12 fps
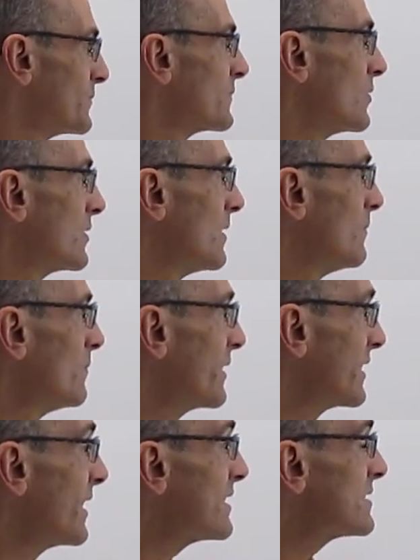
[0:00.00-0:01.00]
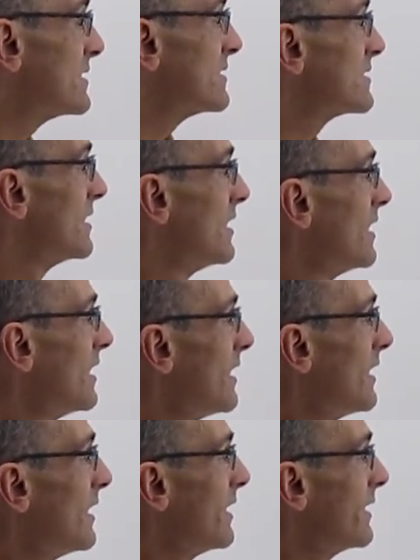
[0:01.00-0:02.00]
Okay, but in essence,
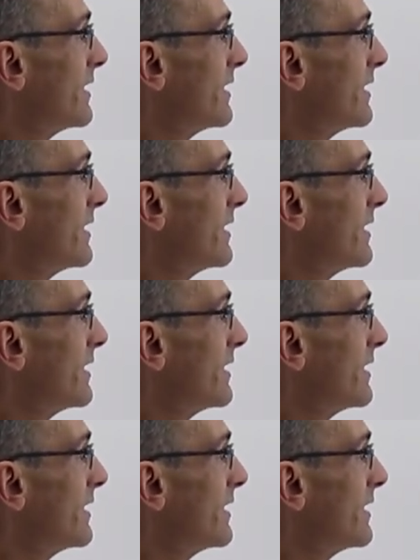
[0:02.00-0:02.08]
uh,